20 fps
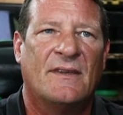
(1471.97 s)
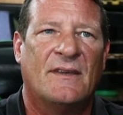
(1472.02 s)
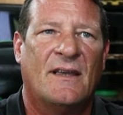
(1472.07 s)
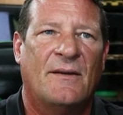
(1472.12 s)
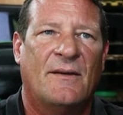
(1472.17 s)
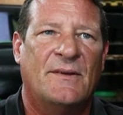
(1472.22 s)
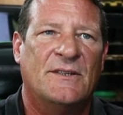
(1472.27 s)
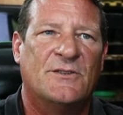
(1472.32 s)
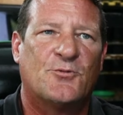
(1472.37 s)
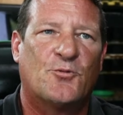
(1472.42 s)

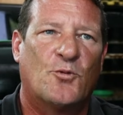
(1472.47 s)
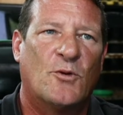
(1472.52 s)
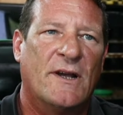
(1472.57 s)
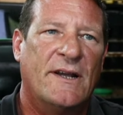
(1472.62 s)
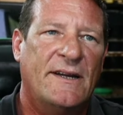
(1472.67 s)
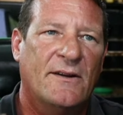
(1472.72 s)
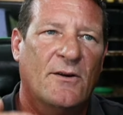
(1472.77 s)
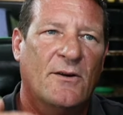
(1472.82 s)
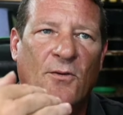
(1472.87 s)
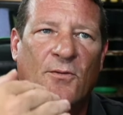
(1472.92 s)
He's
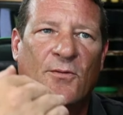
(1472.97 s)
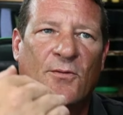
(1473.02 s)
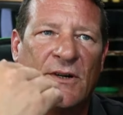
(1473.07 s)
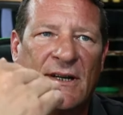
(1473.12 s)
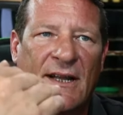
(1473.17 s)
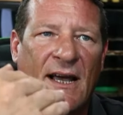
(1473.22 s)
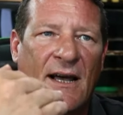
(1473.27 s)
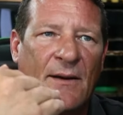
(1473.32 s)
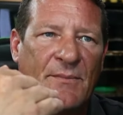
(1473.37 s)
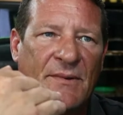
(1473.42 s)
right over
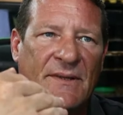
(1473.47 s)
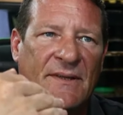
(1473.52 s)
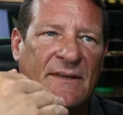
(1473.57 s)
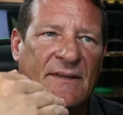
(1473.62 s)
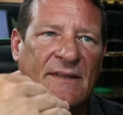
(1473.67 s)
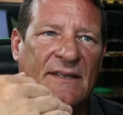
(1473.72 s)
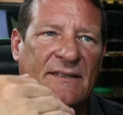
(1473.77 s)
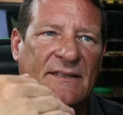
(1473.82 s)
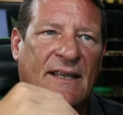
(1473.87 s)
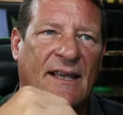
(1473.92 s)
top of the
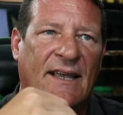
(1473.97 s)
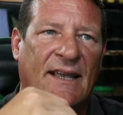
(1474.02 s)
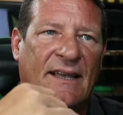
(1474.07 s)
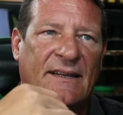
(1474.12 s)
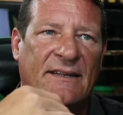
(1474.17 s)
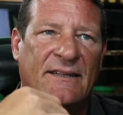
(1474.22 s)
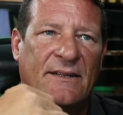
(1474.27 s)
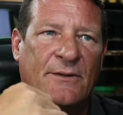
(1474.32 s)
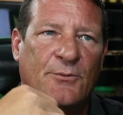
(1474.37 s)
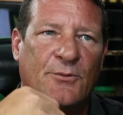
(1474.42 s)
thing's
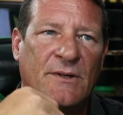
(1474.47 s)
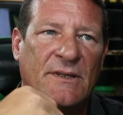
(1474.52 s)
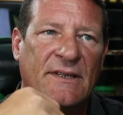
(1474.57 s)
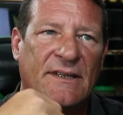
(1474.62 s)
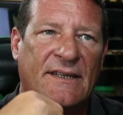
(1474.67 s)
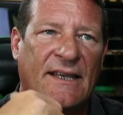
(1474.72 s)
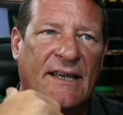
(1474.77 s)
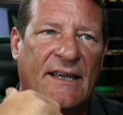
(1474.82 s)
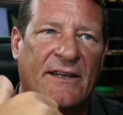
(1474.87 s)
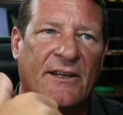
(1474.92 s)
head, and it
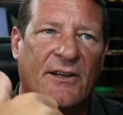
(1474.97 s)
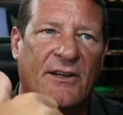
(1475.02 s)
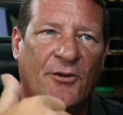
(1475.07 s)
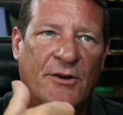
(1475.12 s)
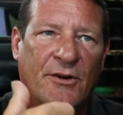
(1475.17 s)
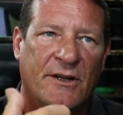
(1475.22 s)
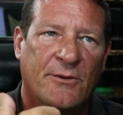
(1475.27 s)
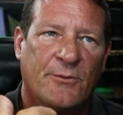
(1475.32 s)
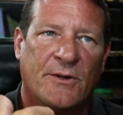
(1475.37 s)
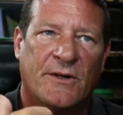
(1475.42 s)
really can't
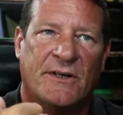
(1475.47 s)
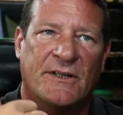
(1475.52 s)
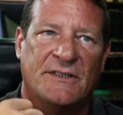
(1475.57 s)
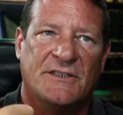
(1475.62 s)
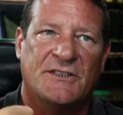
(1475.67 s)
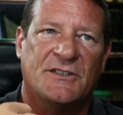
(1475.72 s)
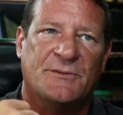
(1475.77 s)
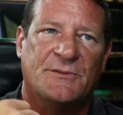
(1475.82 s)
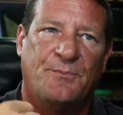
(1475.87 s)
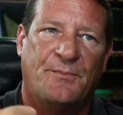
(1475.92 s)
go anywhere.
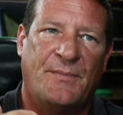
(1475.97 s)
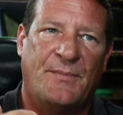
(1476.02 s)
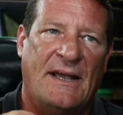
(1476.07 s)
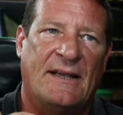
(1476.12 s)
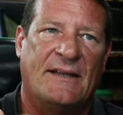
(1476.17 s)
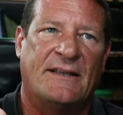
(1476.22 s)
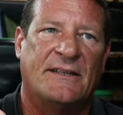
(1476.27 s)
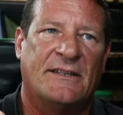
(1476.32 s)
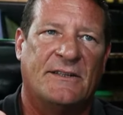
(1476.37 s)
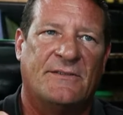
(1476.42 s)
He's just
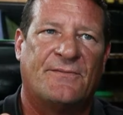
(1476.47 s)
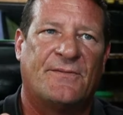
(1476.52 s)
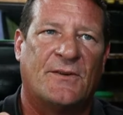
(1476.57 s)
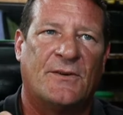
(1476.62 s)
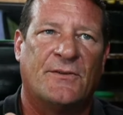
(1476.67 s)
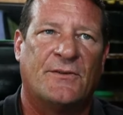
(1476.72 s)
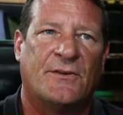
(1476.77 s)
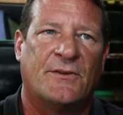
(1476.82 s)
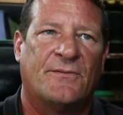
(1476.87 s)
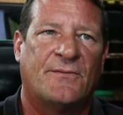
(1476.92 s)
backing it
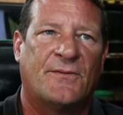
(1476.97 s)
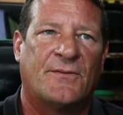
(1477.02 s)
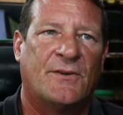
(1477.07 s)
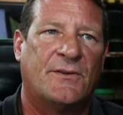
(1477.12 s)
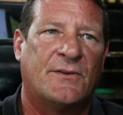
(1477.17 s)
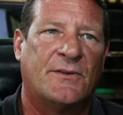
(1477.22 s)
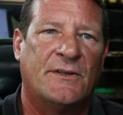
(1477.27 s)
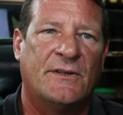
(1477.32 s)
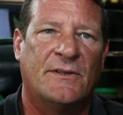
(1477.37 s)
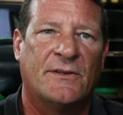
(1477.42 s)
further and
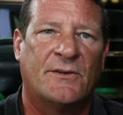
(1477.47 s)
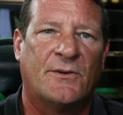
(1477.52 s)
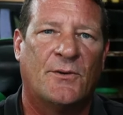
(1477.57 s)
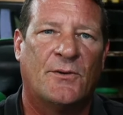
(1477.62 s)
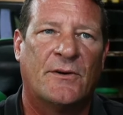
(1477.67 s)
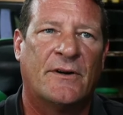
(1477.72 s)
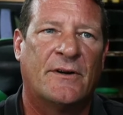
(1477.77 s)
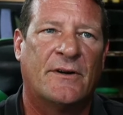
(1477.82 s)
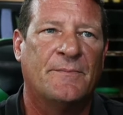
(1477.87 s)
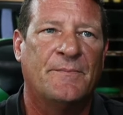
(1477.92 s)
further into the
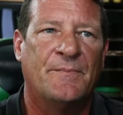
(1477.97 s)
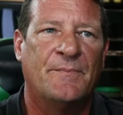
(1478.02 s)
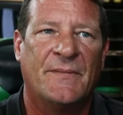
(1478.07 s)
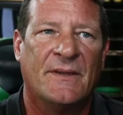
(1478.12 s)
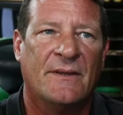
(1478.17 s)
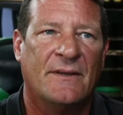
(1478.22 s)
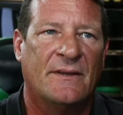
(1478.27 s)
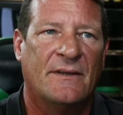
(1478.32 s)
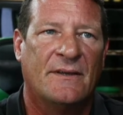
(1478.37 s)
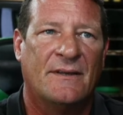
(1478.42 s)
corner,
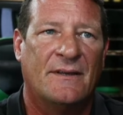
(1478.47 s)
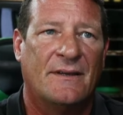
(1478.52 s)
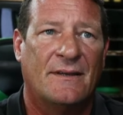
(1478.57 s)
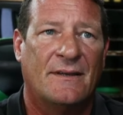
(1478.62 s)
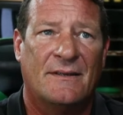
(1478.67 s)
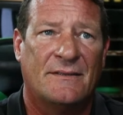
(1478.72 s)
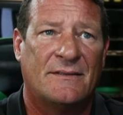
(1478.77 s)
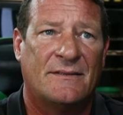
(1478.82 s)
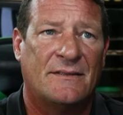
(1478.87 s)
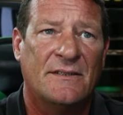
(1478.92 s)

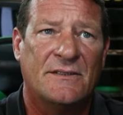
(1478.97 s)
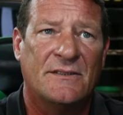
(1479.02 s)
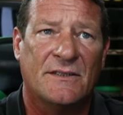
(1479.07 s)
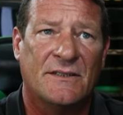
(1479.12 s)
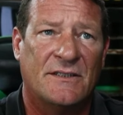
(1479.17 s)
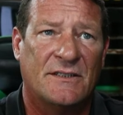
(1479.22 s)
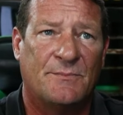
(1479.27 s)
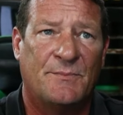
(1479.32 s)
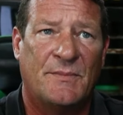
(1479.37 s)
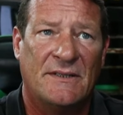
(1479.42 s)
and
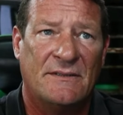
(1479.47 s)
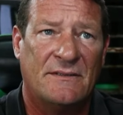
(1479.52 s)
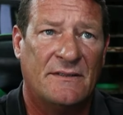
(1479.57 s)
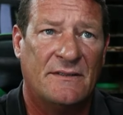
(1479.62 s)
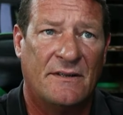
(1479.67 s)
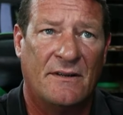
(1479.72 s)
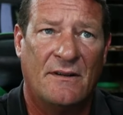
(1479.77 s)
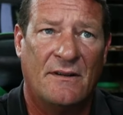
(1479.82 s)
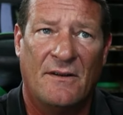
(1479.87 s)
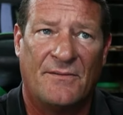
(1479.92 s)
essentially just
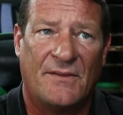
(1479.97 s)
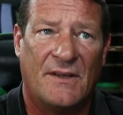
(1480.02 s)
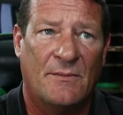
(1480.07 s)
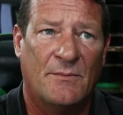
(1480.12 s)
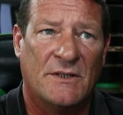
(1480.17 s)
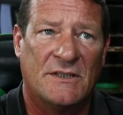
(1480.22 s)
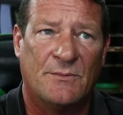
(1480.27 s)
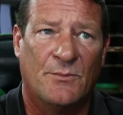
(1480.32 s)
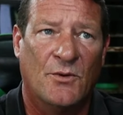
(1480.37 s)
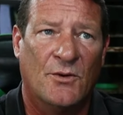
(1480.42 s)
pissing it off that
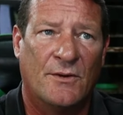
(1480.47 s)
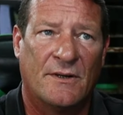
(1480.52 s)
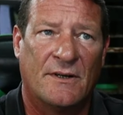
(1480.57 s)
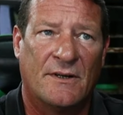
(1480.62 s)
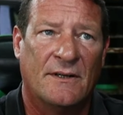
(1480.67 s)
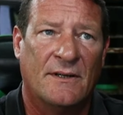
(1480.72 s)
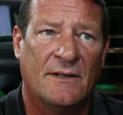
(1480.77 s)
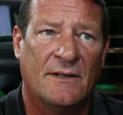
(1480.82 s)
much more.